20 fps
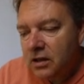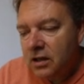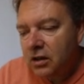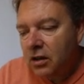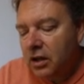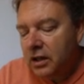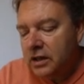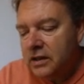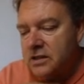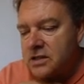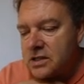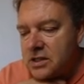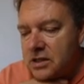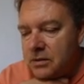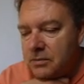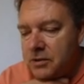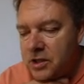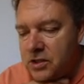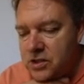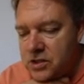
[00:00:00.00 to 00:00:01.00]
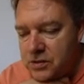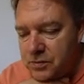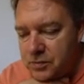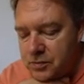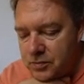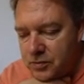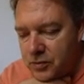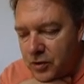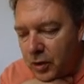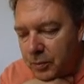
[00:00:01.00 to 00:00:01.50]
I like this image
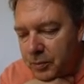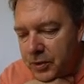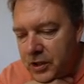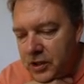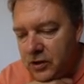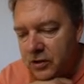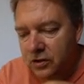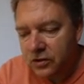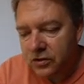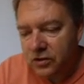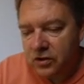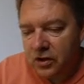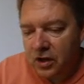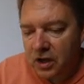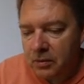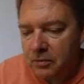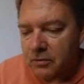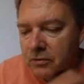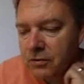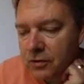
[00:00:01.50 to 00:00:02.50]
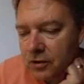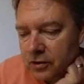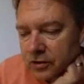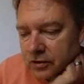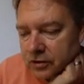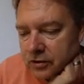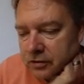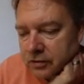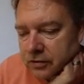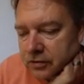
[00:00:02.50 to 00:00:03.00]
not because I'm
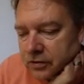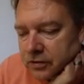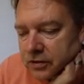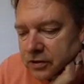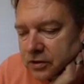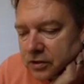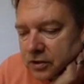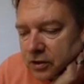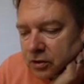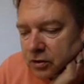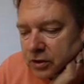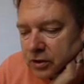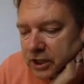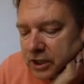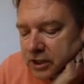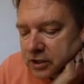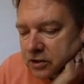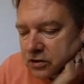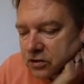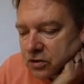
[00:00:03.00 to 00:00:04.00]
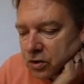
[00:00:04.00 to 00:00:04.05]
fond of looking at